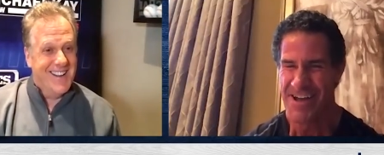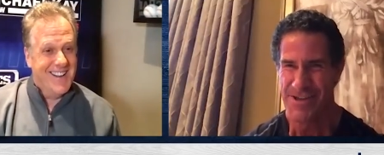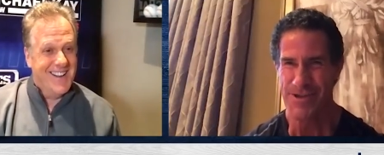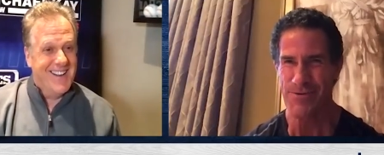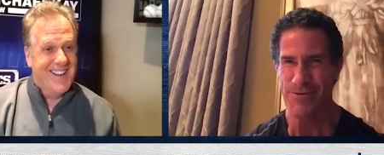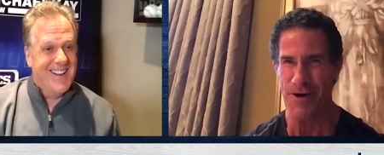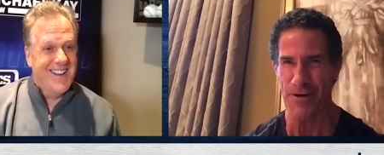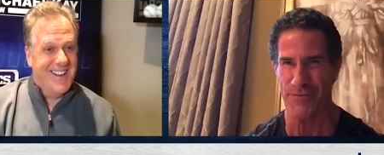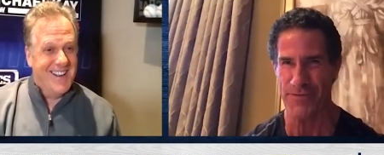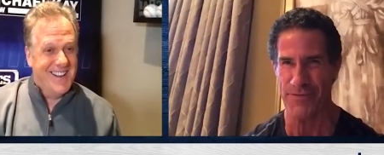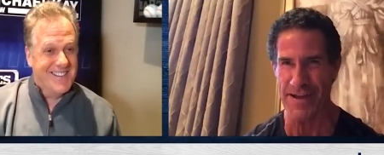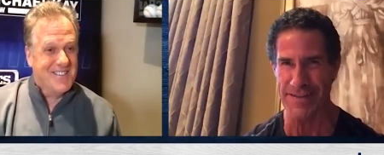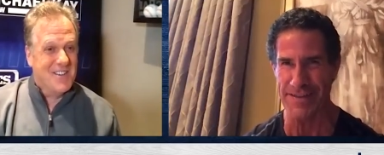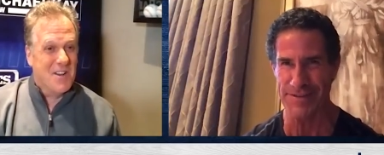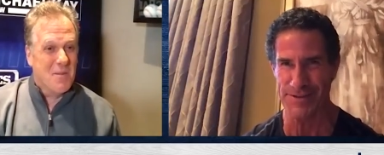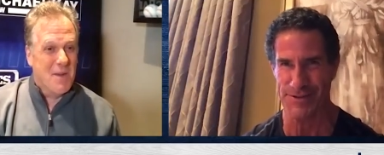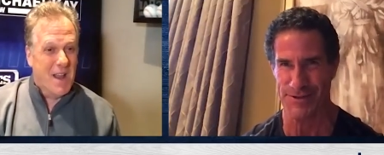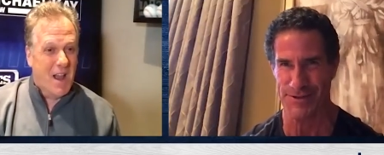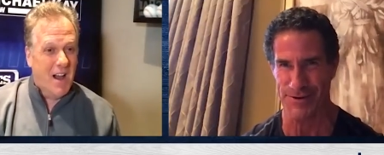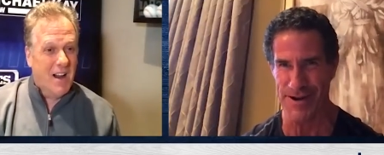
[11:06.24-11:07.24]
Speaker 1: you won't fit
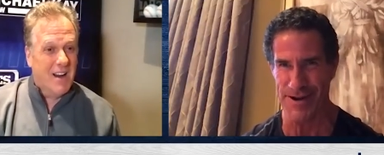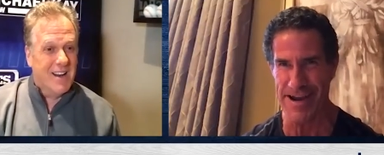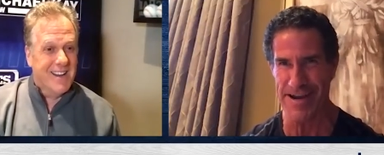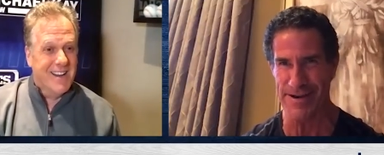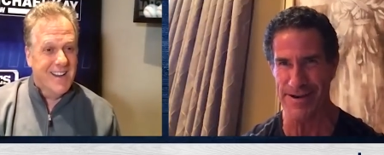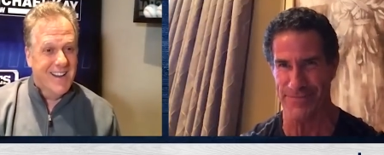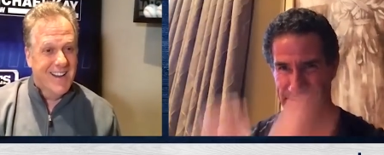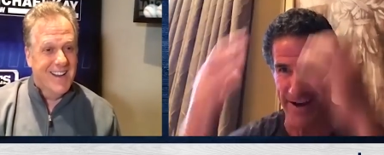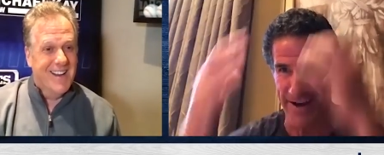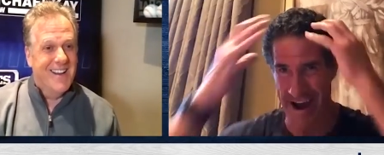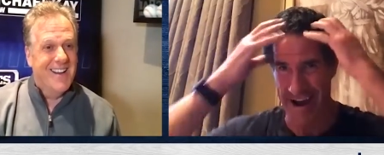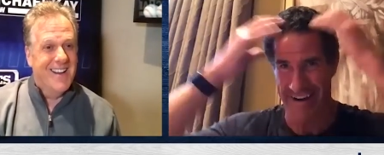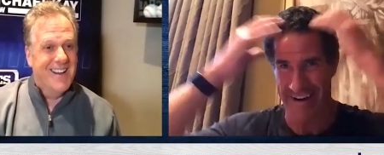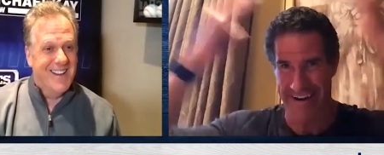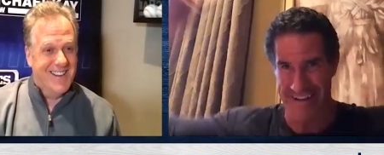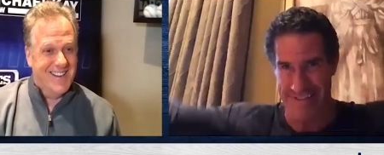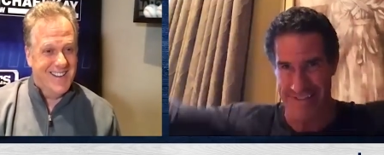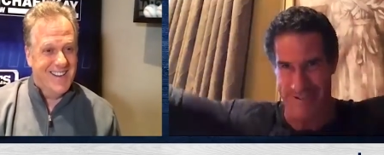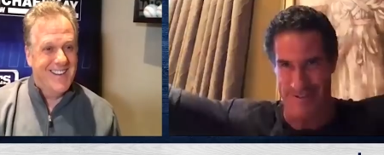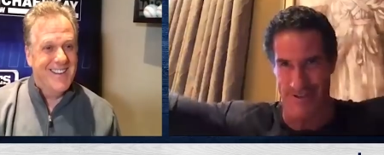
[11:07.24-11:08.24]
the ugly. screen if your hair
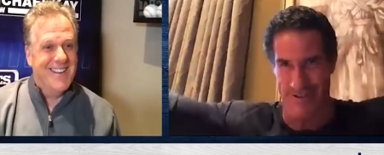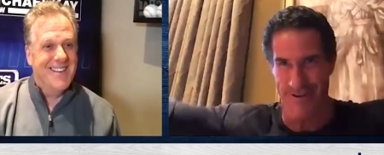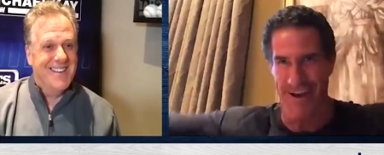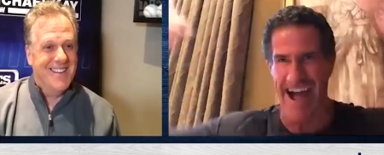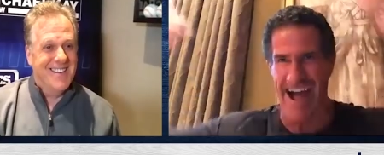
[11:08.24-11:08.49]
gets too